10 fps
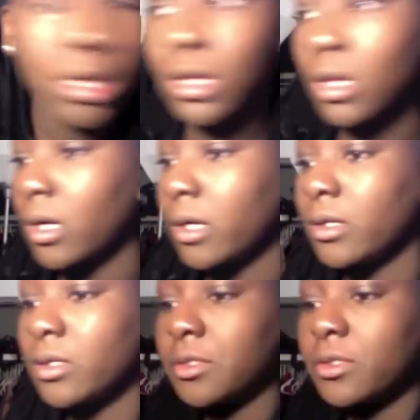
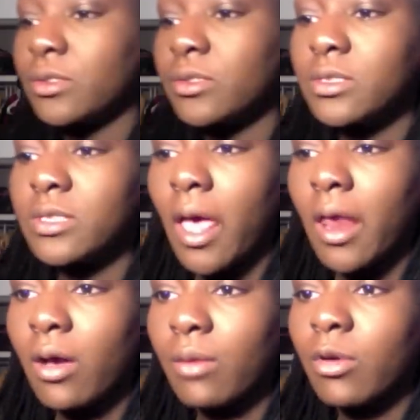liners that
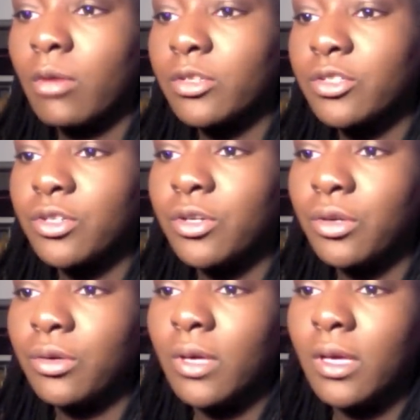I'll probably
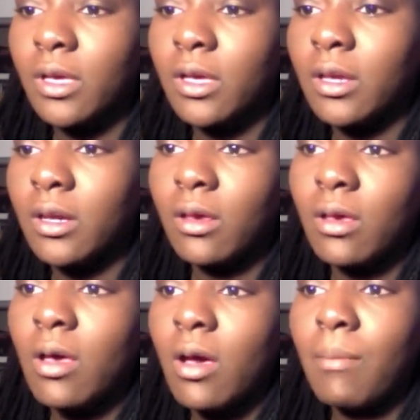show you in
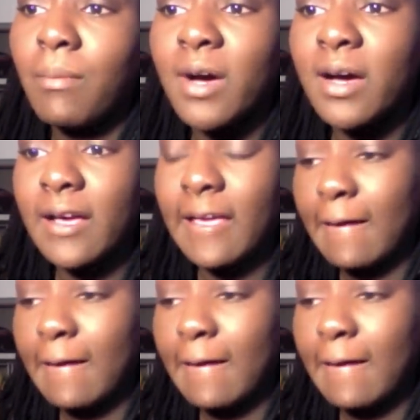my.